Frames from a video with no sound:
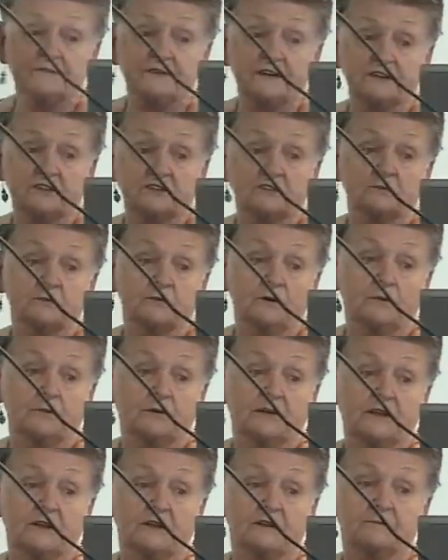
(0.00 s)
to function
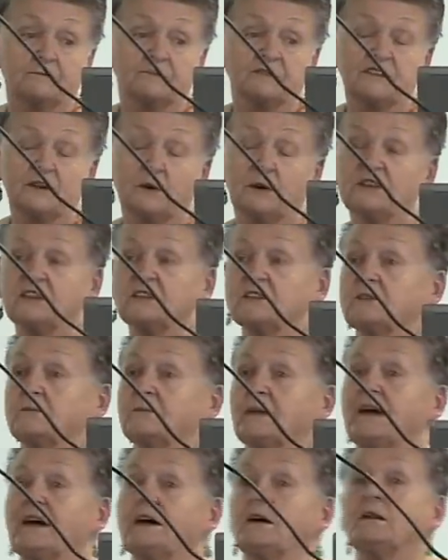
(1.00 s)
properly. So I think
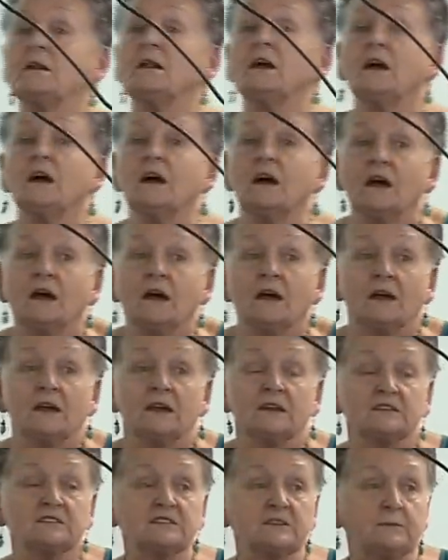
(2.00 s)
the bowel
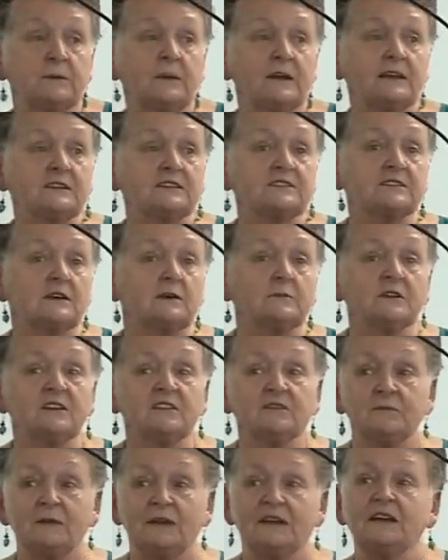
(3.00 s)
is the place. I
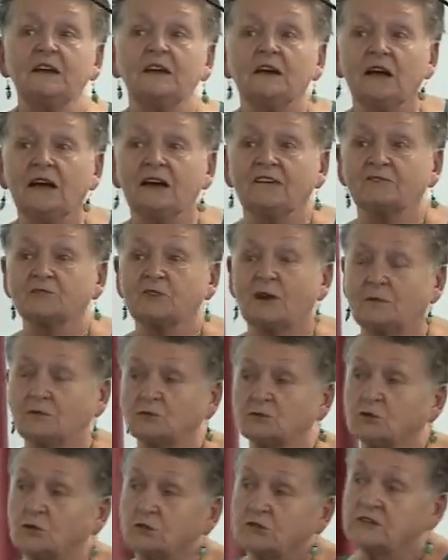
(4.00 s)
mean, if men have
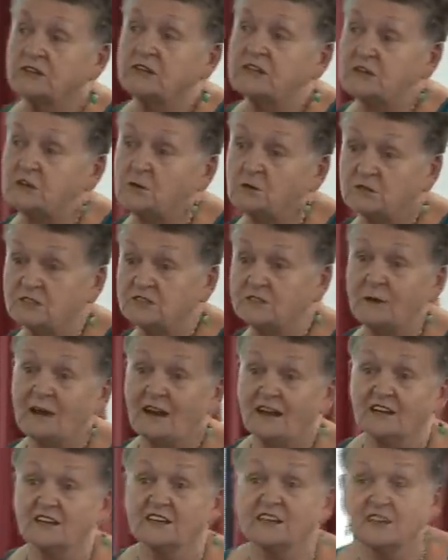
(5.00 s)
trouble talking to their doctors
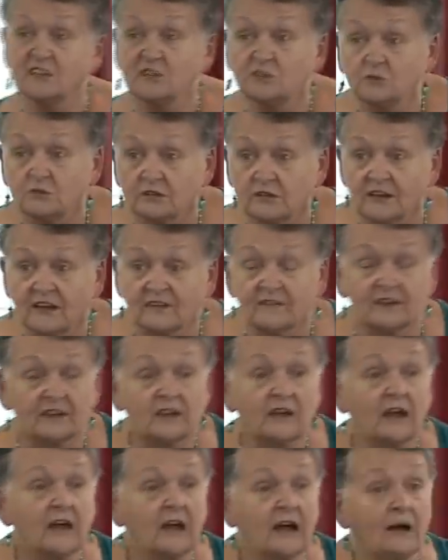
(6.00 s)
about leaking urine and
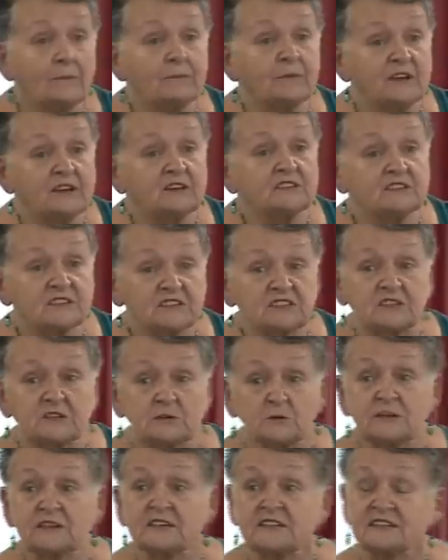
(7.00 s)
having uh, penises
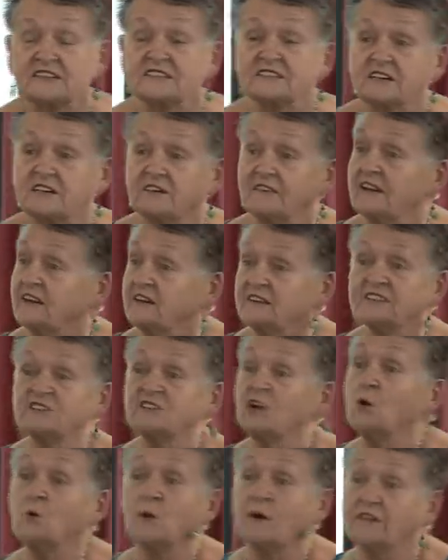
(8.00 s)
that are in instead of out,
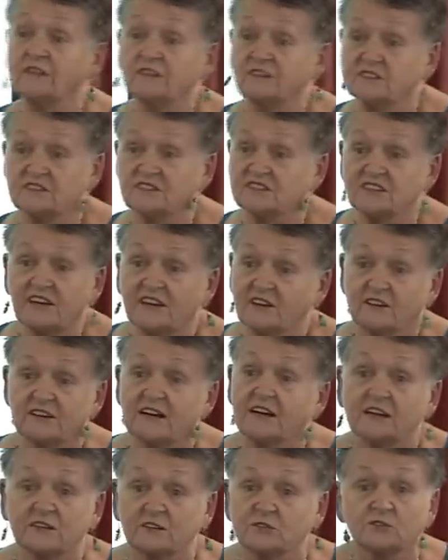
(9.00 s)
there's no way they're going to say, I
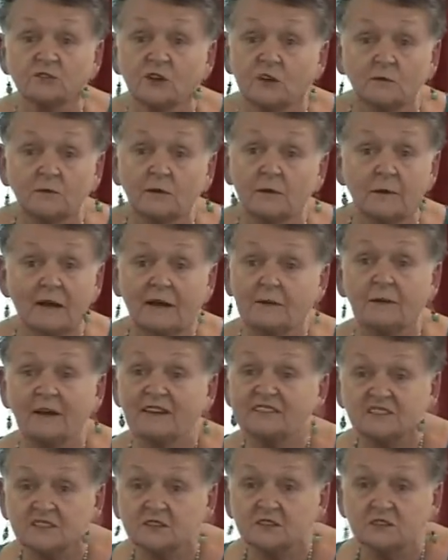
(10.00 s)
can't control my back
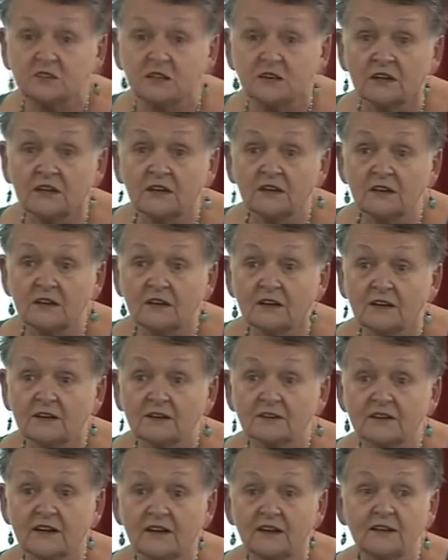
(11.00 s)
passage,
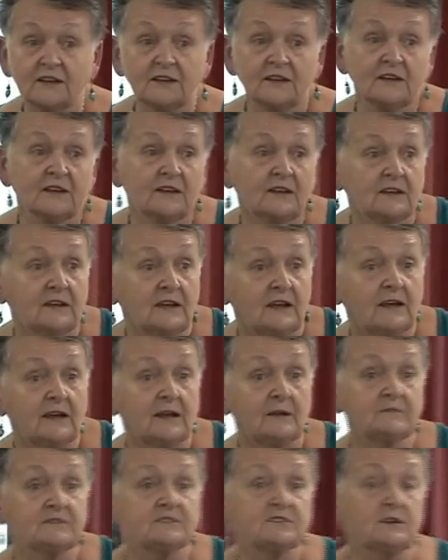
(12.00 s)
okay?
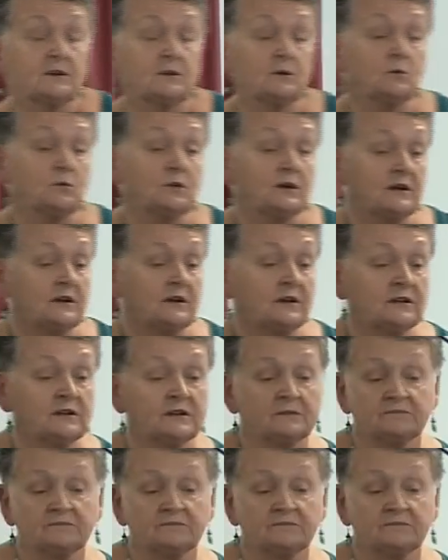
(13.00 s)
Um, so uh,